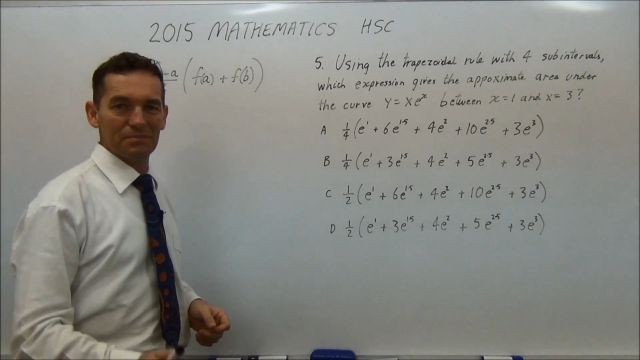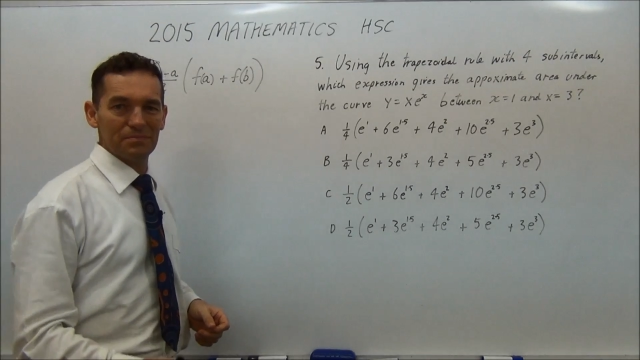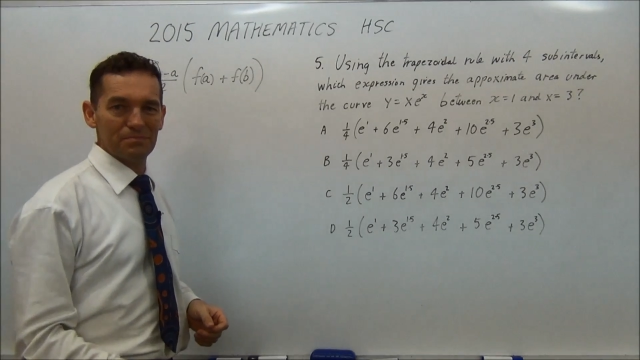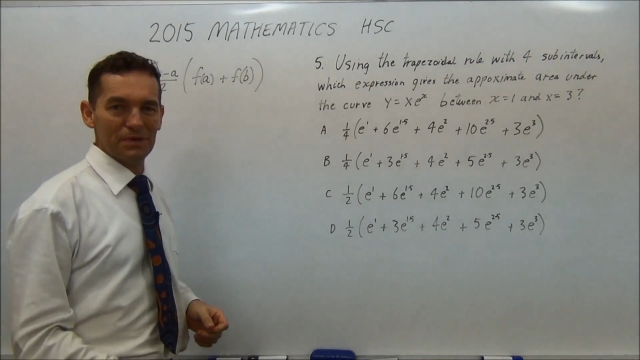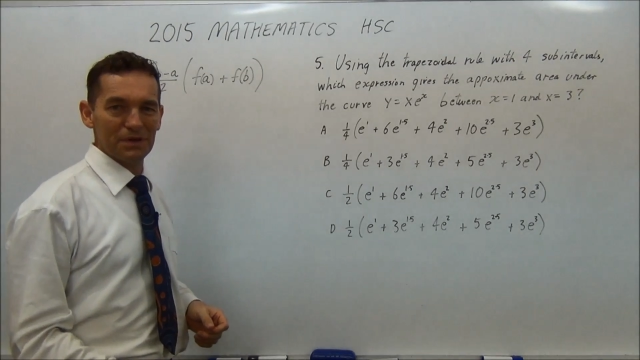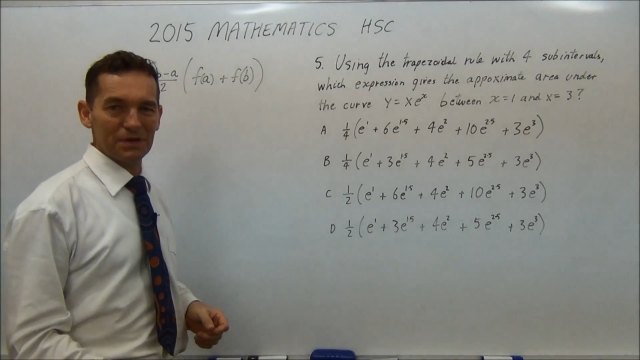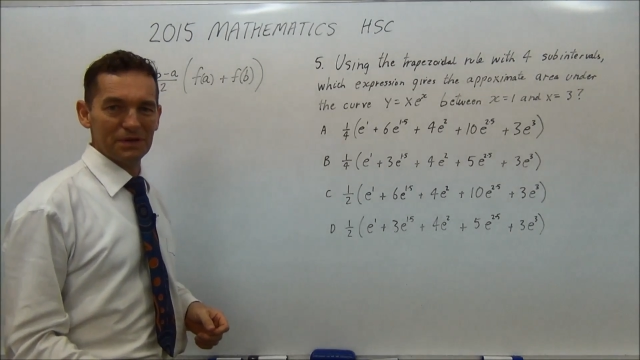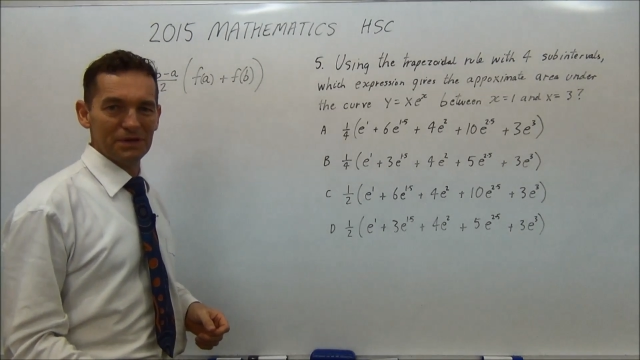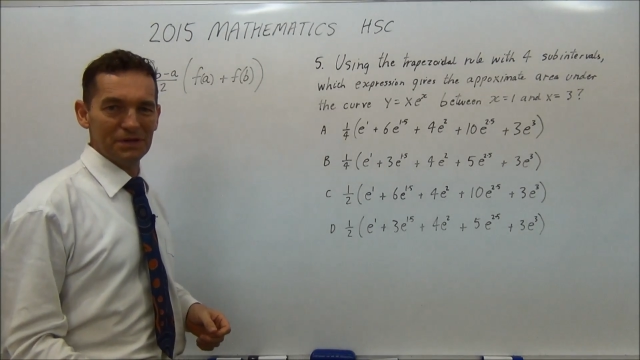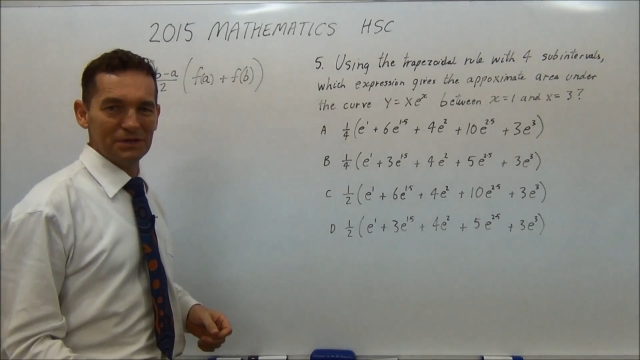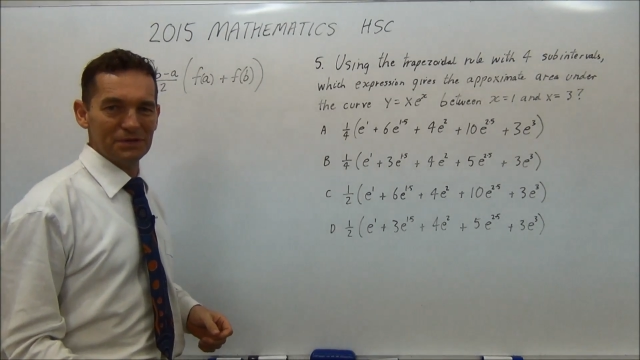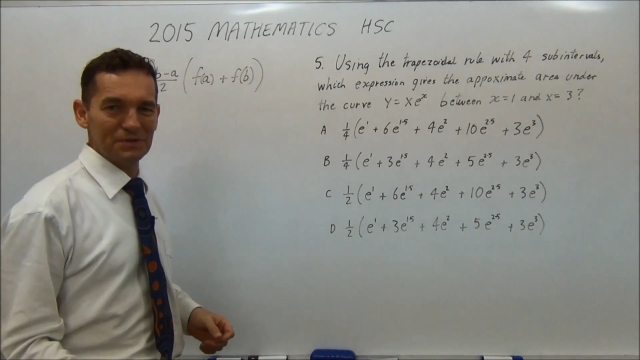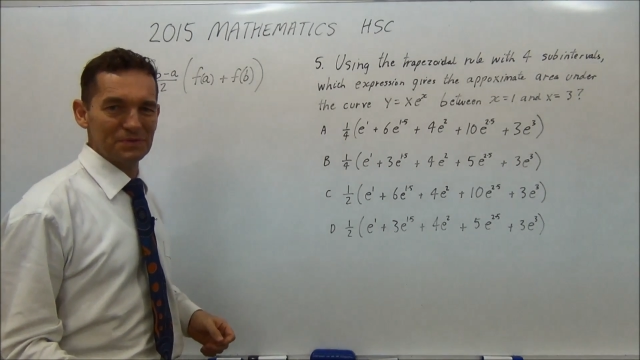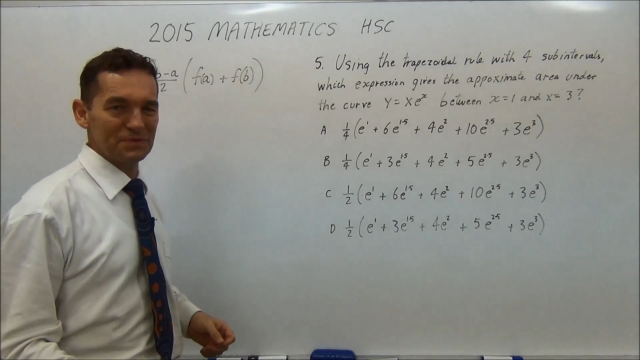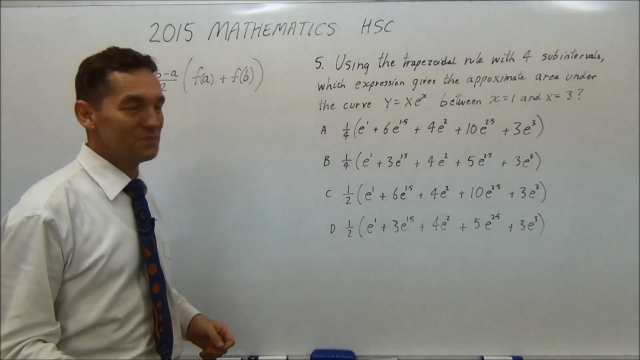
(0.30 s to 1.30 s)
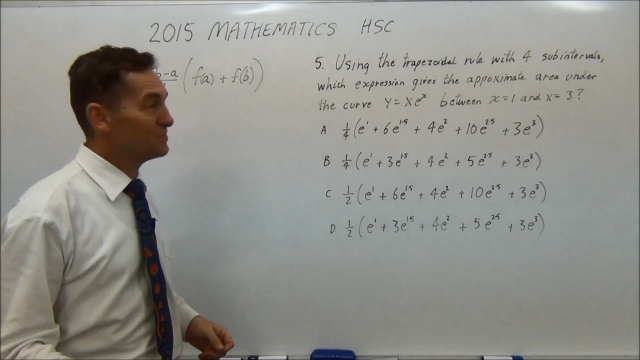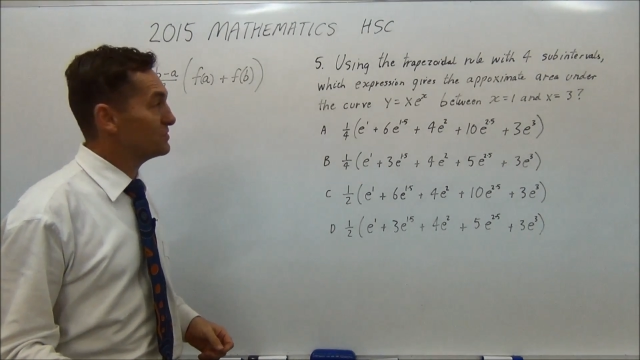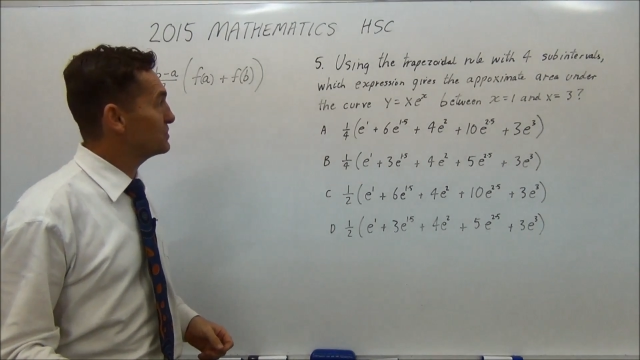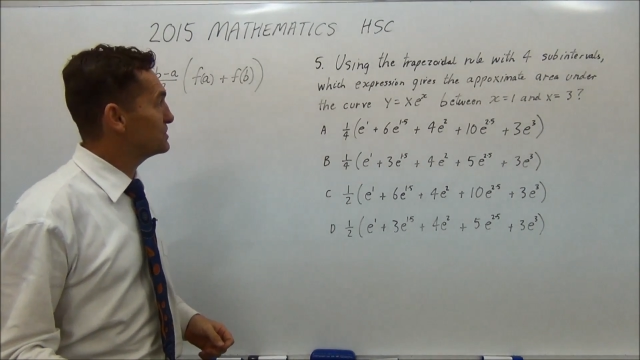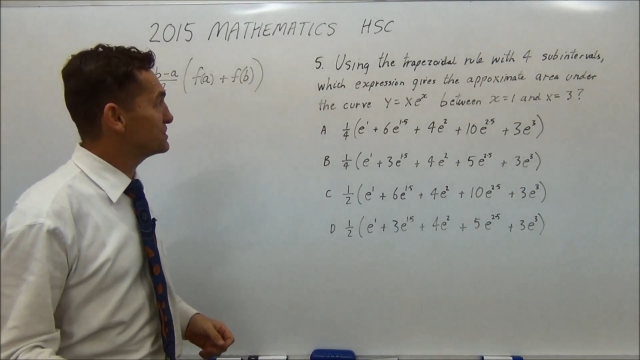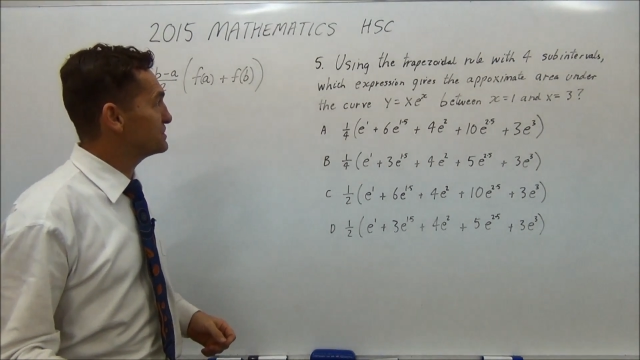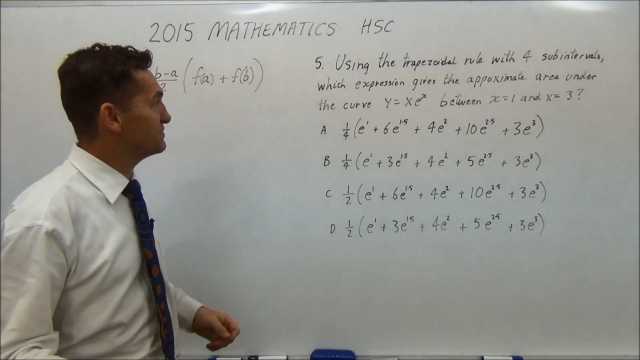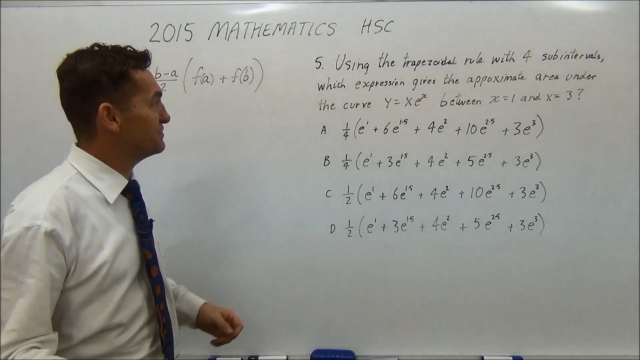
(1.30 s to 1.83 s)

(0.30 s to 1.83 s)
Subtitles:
Back again, question